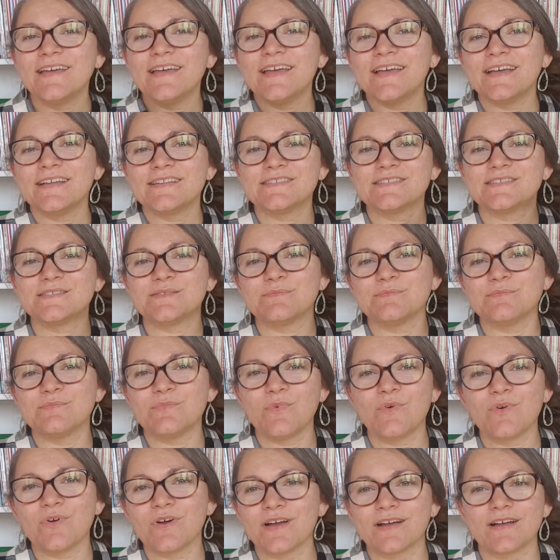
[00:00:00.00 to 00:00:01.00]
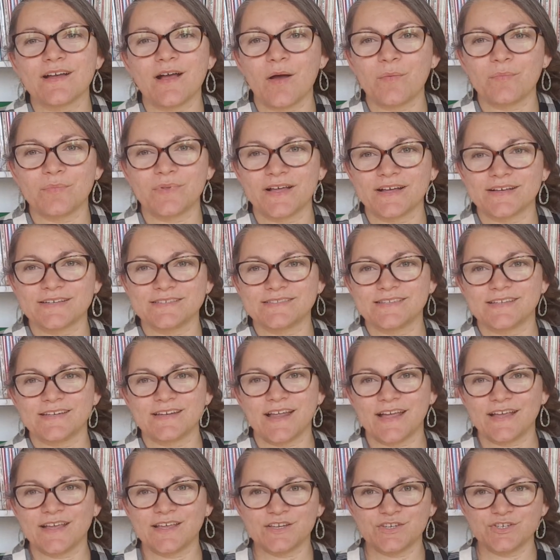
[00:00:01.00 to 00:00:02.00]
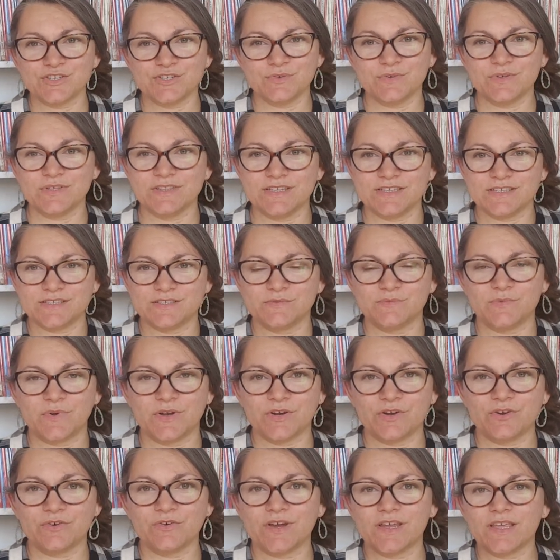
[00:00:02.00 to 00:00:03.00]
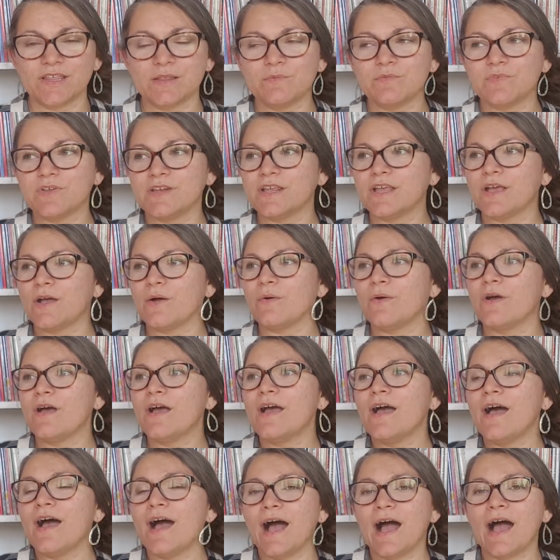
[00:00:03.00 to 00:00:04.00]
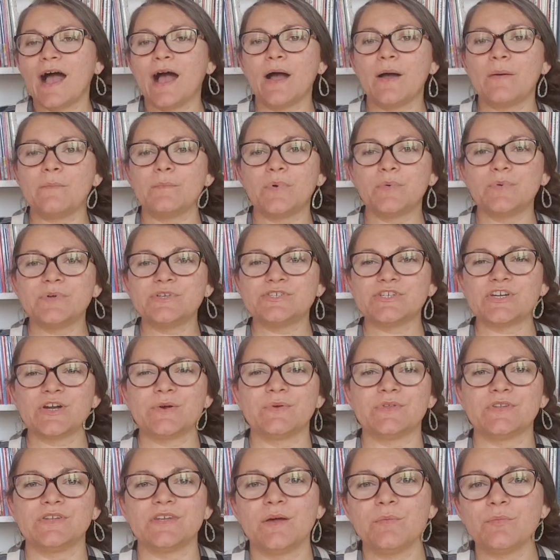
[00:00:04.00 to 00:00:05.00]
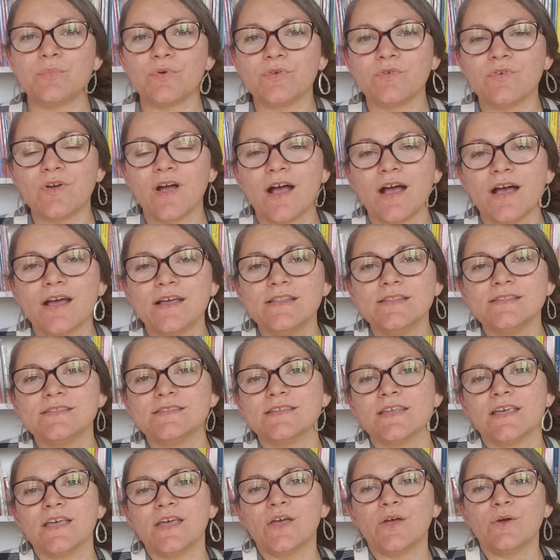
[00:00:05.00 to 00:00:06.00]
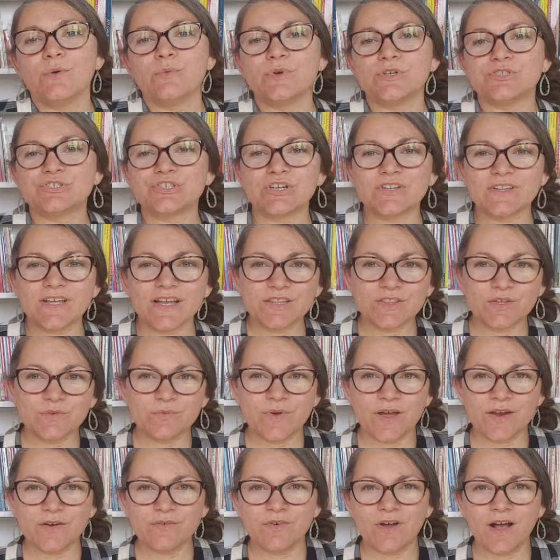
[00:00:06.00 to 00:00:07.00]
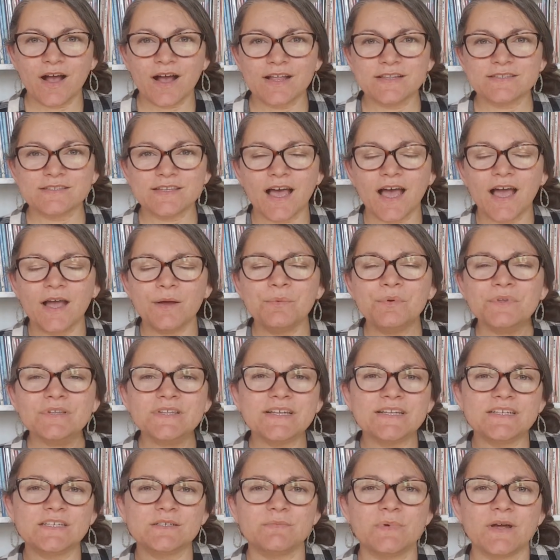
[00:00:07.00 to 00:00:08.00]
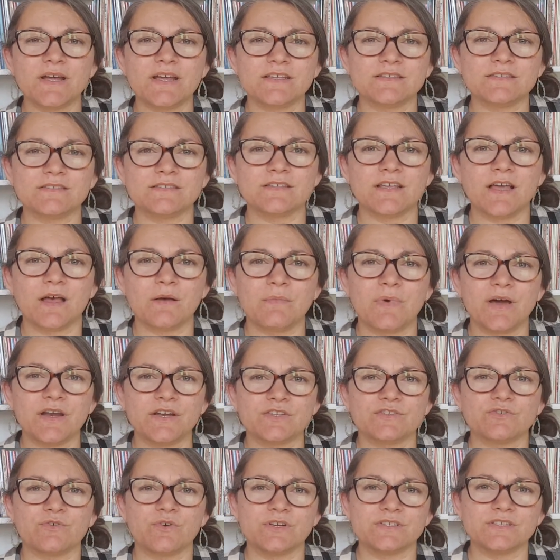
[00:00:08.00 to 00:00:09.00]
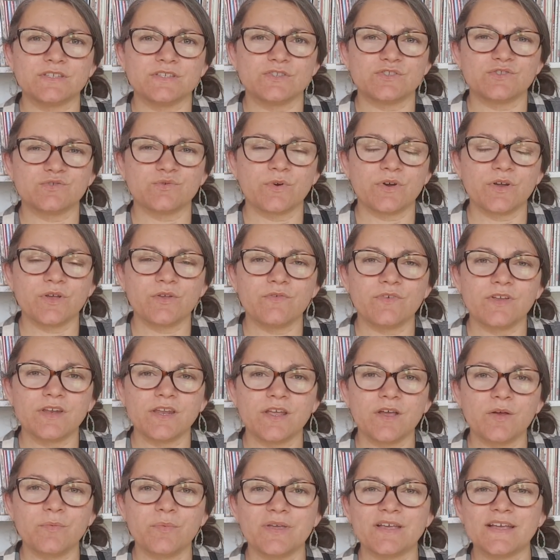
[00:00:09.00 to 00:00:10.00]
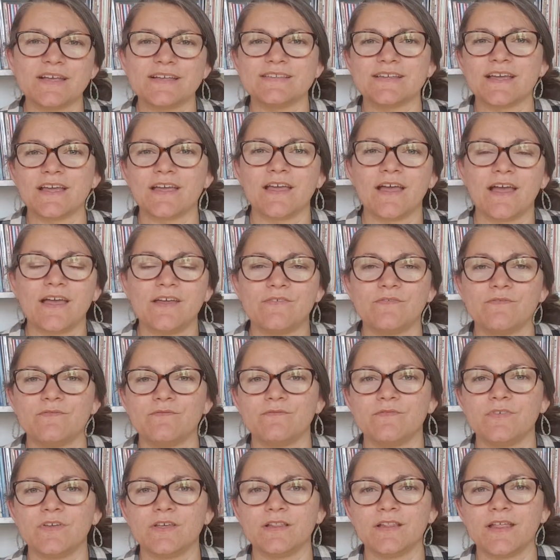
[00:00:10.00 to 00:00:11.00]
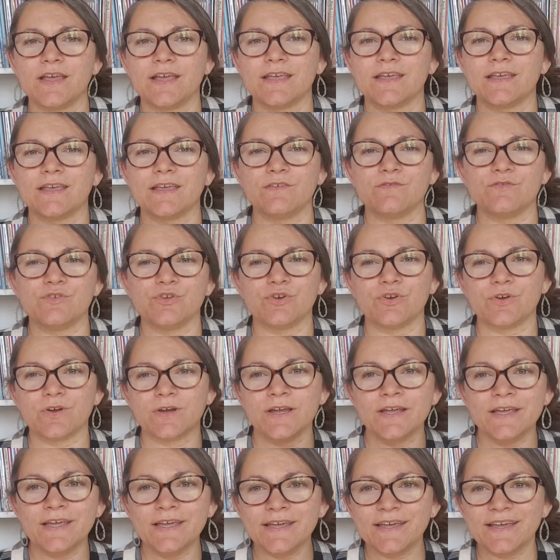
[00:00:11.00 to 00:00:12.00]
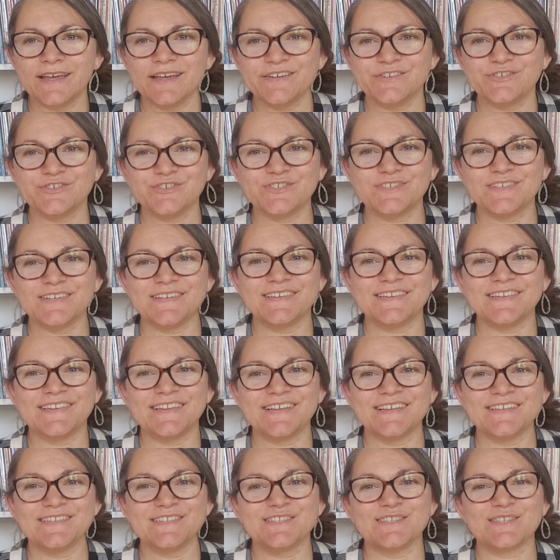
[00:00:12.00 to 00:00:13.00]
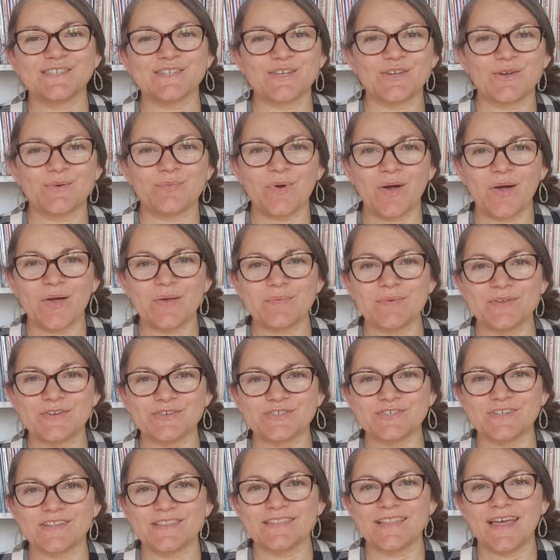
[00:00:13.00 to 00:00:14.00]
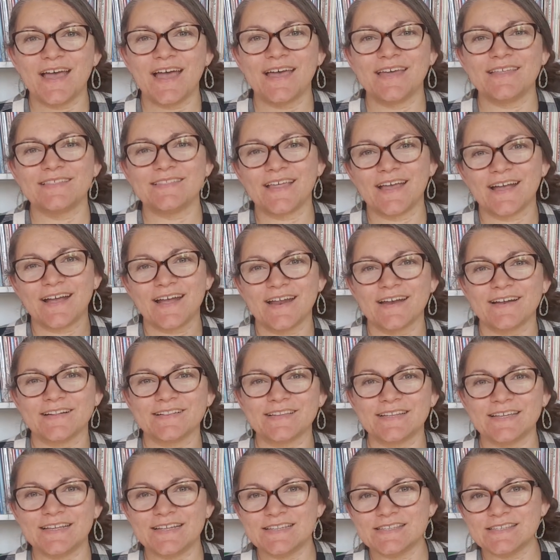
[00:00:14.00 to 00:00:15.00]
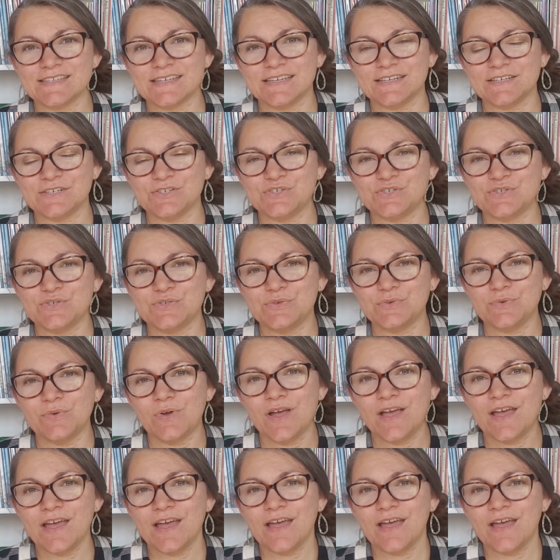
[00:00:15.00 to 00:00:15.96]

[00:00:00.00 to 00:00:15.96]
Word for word: it's more complex than I can do in this one curriculum video. Um, but we start with number rods, which are like the red rods. I will link to my uh, Montessori sensorial video because I, I feel like if you're interested in this, you'll probably be interested in that, and that kind of leads into